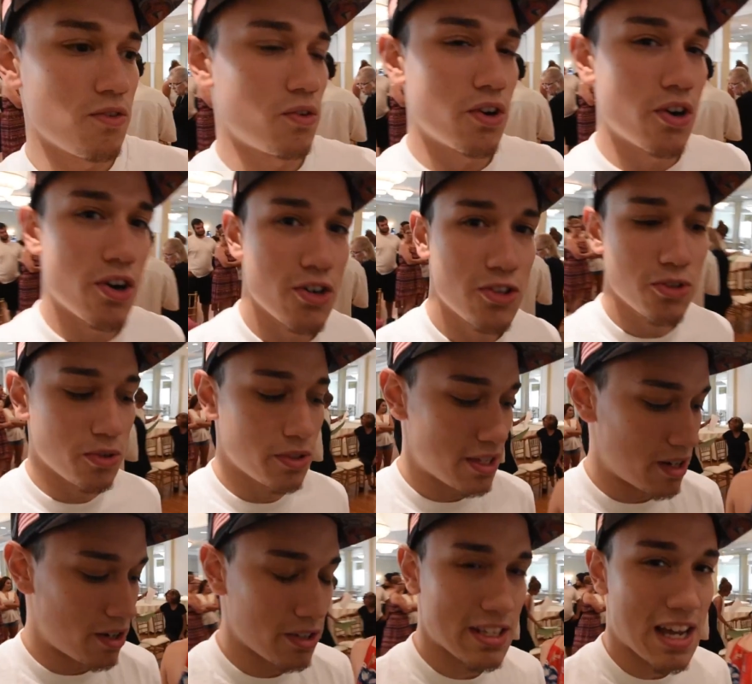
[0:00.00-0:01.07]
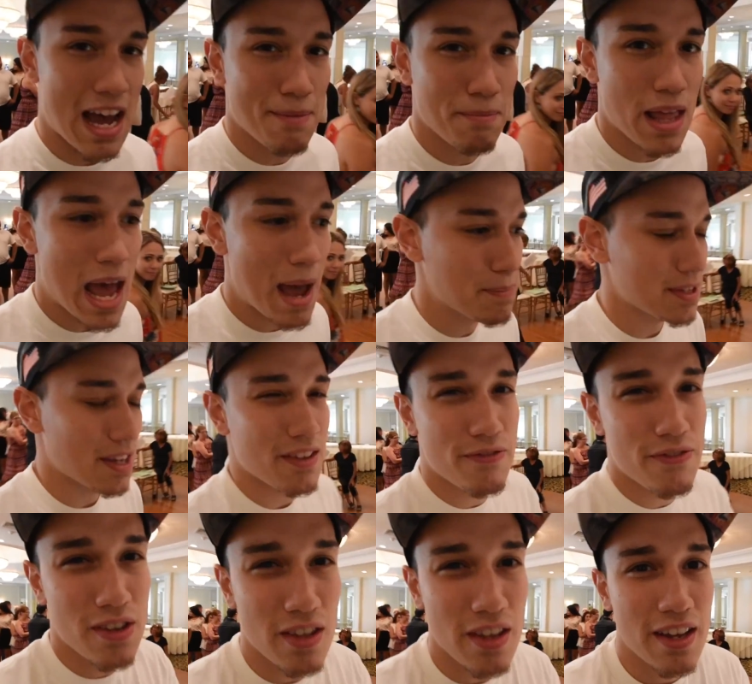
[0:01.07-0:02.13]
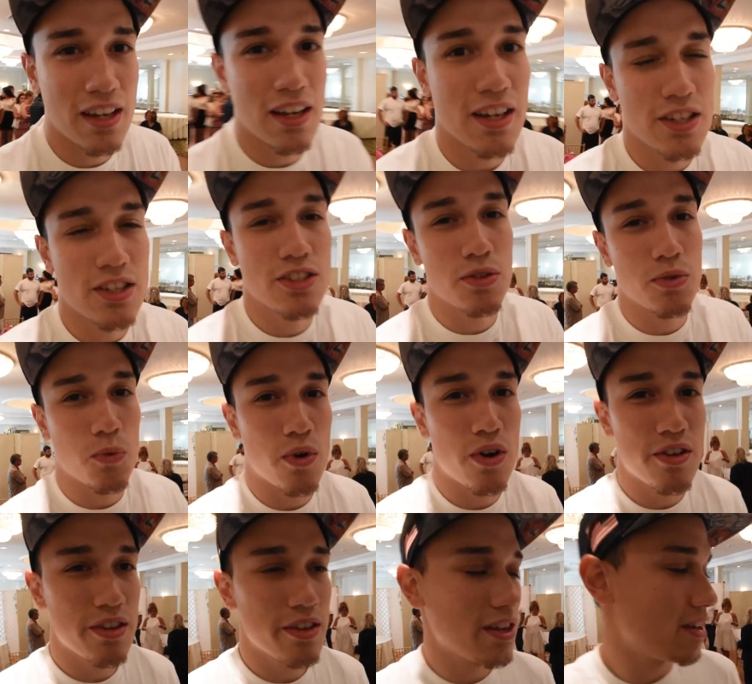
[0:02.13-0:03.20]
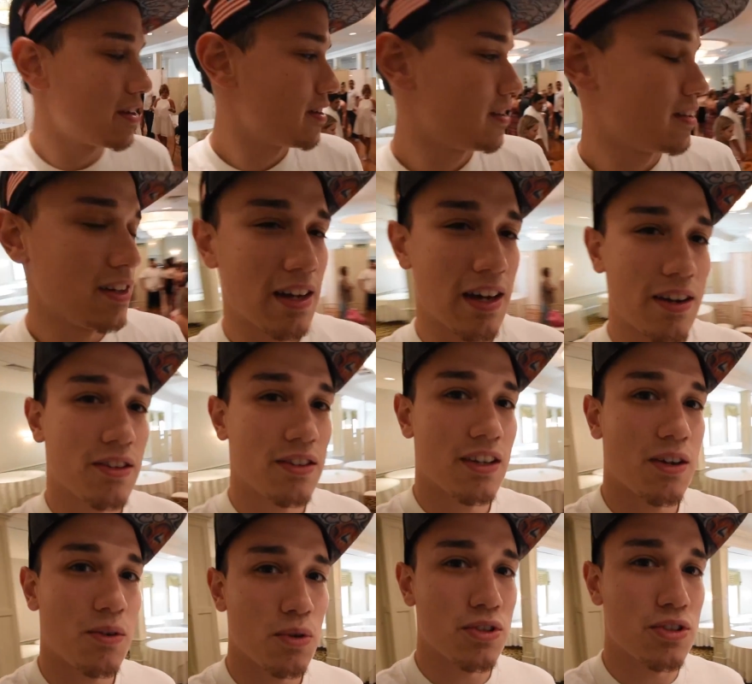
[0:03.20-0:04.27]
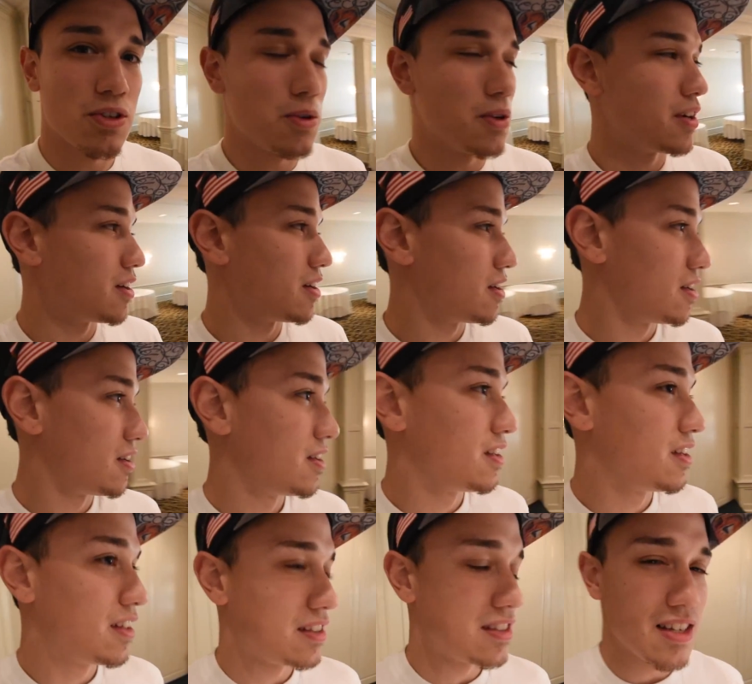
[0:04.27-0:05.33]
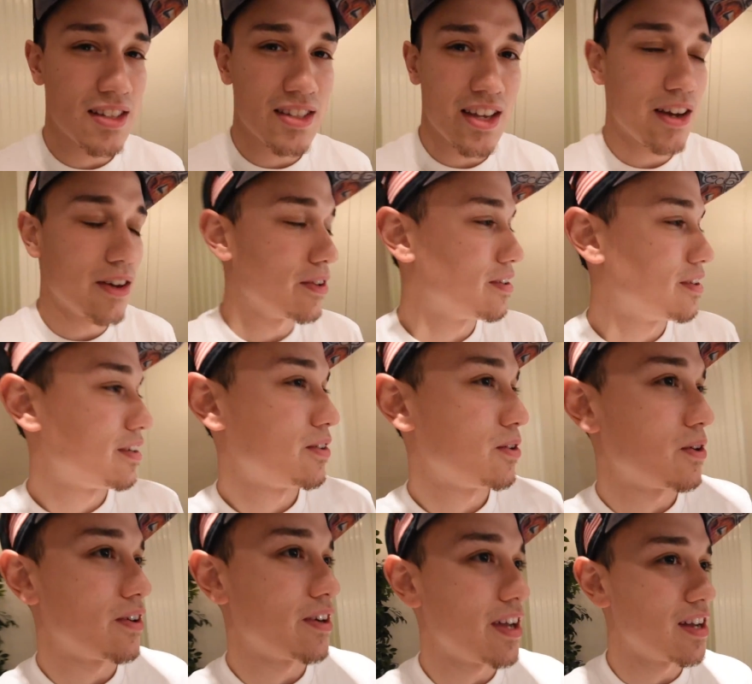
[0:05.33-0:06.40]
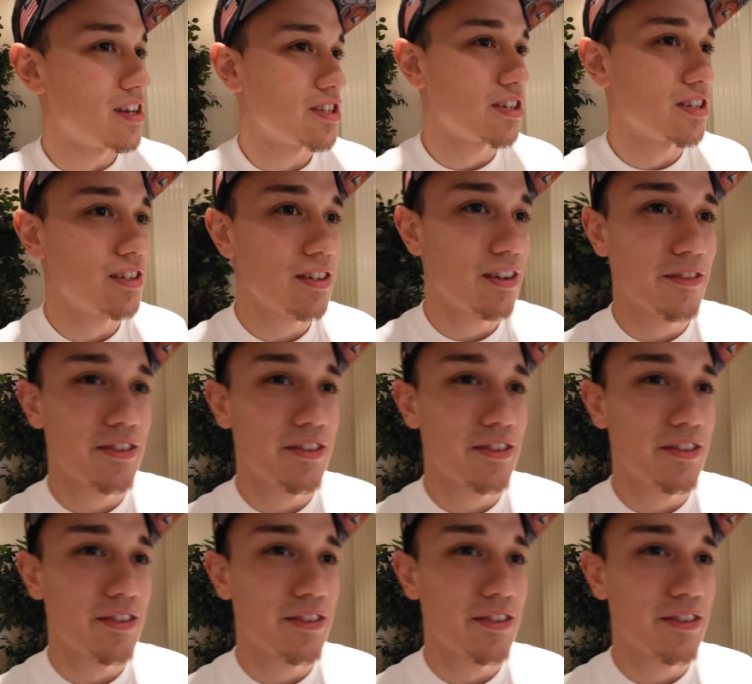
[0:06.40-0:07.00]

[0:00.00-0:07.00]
sure Rehearsal dinner time lapse. I feel like it's worthy. I don't think we'll do a detailed orientation